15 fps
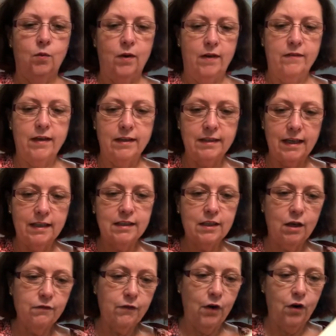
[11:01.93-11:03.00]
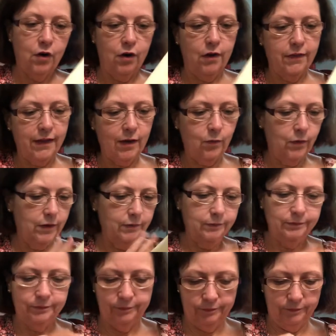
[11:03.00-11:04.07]
what I've got done so far on that one.
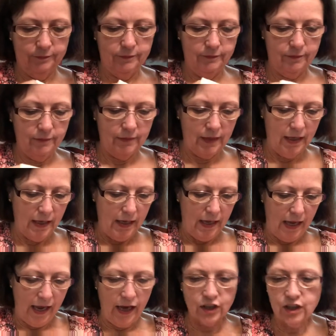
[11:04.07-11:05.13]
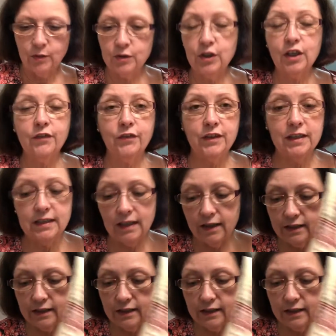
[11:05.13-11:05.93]
I actually was looking for this the